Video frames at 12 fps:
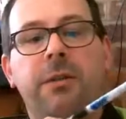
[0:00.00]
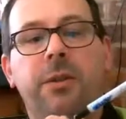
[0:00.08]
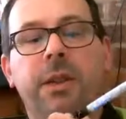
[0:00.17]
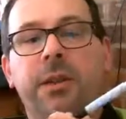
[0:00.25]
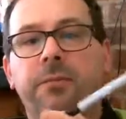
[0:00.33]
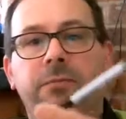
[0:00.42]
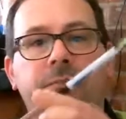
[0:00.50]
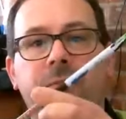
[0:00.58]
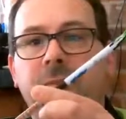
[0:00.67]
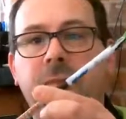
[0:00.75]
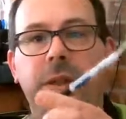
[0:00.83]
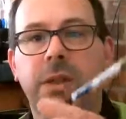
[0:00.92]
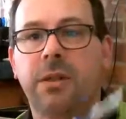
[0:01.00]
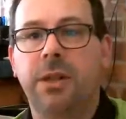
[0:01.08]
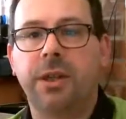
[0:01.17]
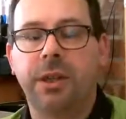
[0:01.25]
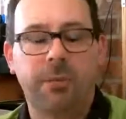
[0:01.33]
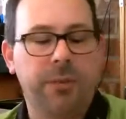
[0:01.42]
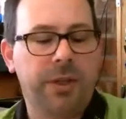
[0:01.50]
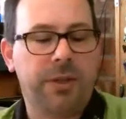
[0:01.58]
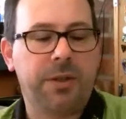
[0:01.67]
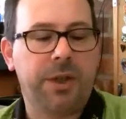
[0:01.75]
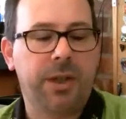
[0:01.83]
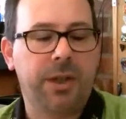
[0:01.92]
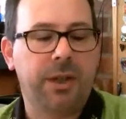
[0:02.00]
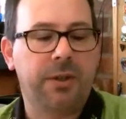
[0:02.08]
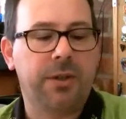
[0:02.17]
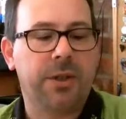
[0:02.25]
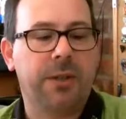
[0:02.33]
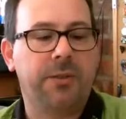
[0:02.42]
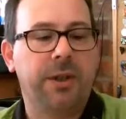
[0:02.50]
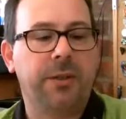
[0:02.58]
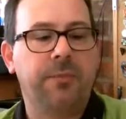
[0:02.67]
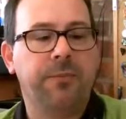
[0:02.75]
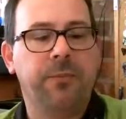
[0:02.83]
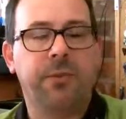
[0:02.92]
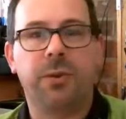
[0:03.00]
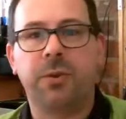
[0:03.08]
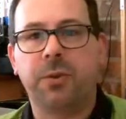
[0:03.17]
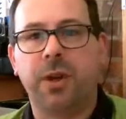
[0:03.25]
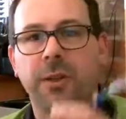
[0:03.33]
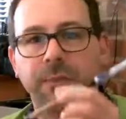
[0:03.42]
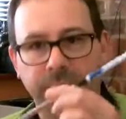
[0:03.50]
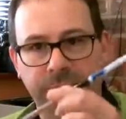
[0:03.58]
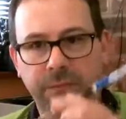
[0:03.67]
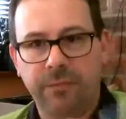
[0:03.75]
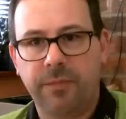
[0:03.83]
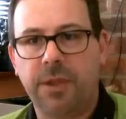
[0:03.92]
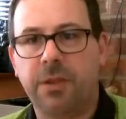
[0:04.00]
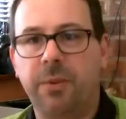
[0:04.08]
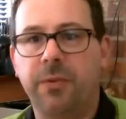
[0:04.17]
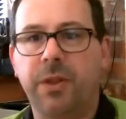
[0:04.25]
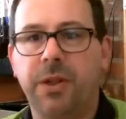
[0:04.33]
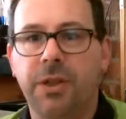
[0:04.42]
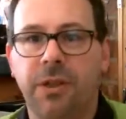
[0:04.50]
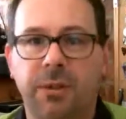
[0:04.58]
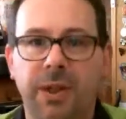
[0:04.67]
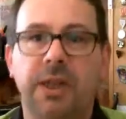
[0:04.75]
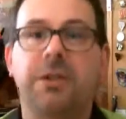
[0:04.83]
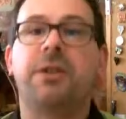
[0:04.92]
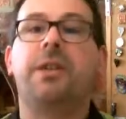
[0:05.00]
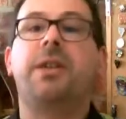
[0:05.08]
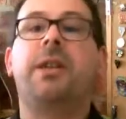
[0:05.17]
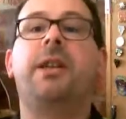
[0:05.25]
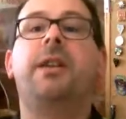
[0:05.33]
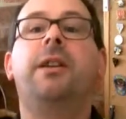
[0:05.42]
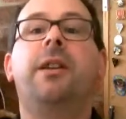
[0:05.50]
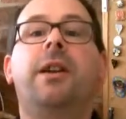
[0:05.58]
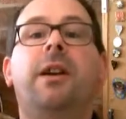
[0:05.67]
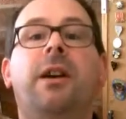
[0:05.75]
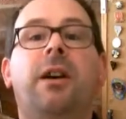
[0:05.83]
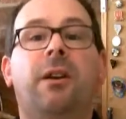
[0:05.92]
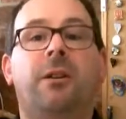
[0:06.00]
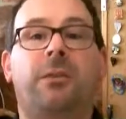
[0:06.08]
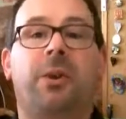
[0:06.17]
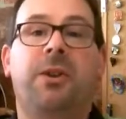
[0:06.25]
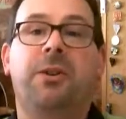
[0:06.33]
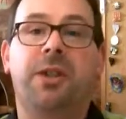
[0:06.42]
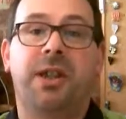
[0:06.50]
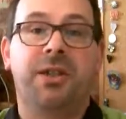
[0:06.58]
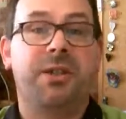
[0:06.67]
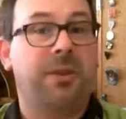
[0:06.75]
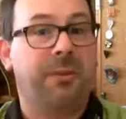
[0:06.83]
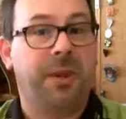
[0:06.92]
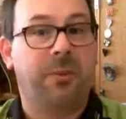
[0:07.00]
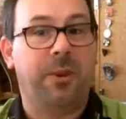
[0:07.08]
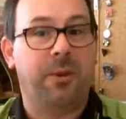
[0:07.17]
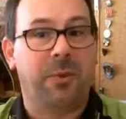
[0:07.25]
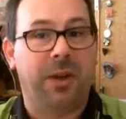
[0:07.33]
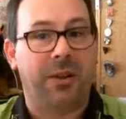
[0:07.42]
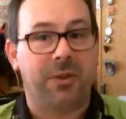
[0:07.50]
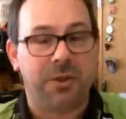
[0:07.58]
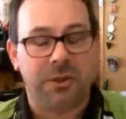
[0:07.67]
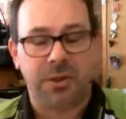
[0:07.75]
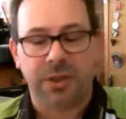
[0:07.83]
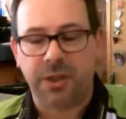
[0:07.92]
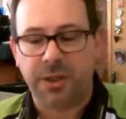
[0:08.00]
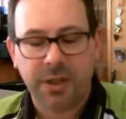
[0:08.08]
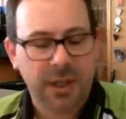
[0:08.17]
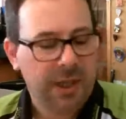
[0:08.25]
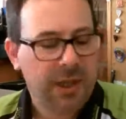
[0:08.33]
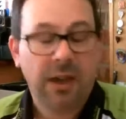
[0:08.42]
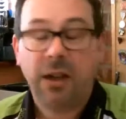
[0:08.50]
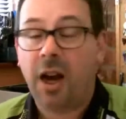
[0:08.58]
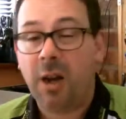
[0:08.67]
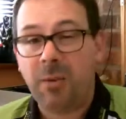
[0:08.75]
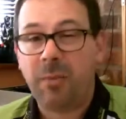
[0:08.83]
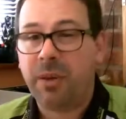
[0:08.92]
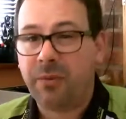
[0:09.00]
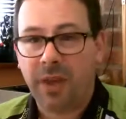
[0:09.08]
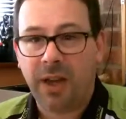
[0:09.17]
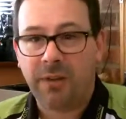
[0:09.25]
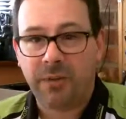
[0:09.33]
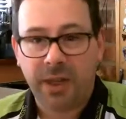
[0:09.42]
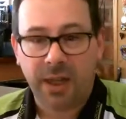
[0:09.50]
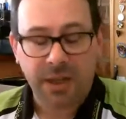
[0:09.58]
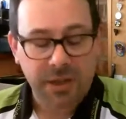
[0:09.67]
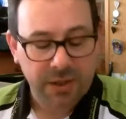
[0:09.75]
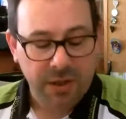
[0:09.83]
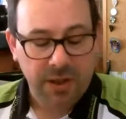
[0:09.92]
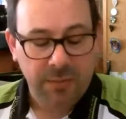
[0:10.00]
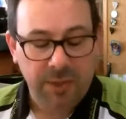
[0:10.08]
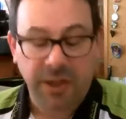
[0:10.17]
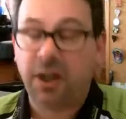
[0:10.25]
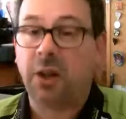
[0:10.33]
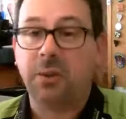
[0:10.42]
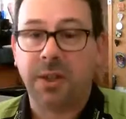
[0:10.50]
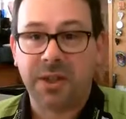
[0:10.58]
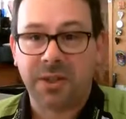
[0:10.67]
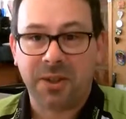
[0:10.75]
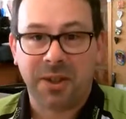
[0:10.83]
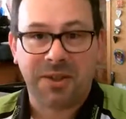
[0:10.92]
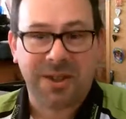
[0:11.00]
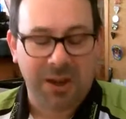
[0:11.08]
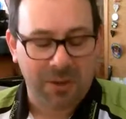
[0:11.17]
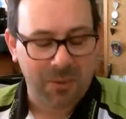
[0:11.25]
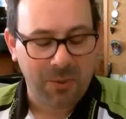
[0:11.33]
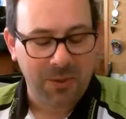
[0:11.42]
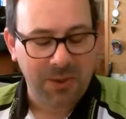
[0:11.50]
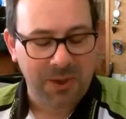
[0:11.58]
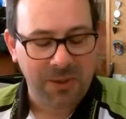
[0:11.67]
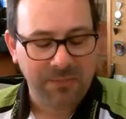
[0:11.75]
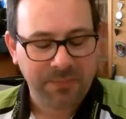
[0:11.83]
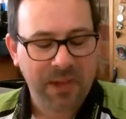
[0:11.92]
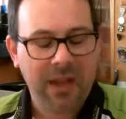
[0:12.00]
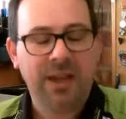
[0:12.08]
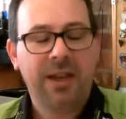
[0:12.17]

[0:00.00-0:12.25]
Just looking just like new. It looks lovely, feels great, it's going to be fun to shoot. And as you can see, I've quickly got changed and I'm now wearing my arrowsock shirt. I'm a big fan of theirs, they know this, I tell them all the time.